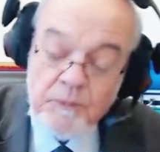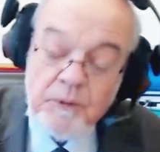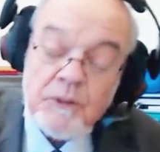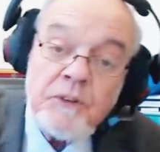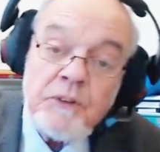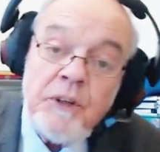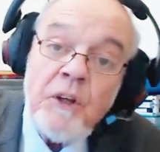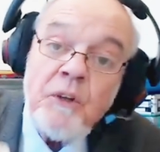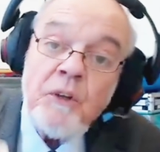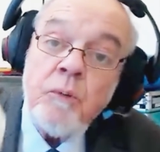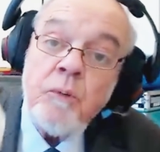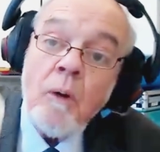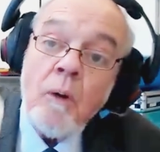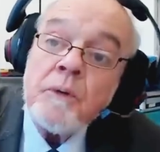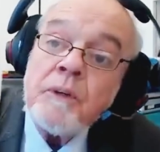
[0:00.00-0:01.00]
It's such a nice
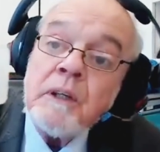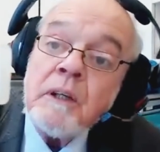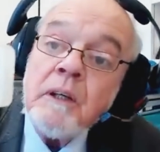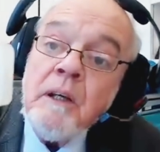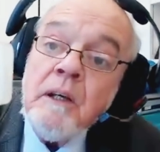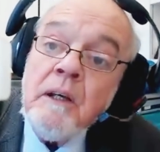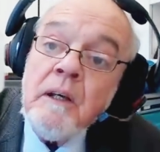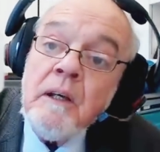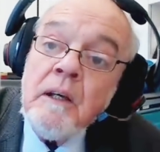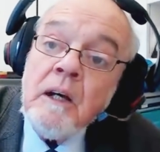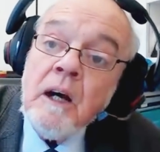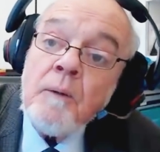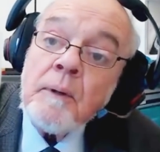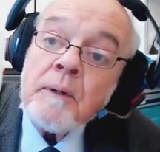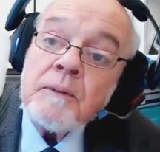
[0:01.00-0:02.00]
one. We're thinking
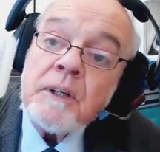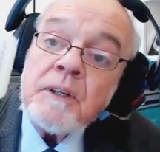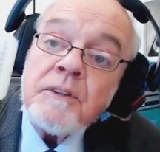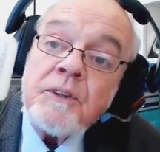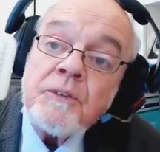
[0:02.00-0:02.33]
about getting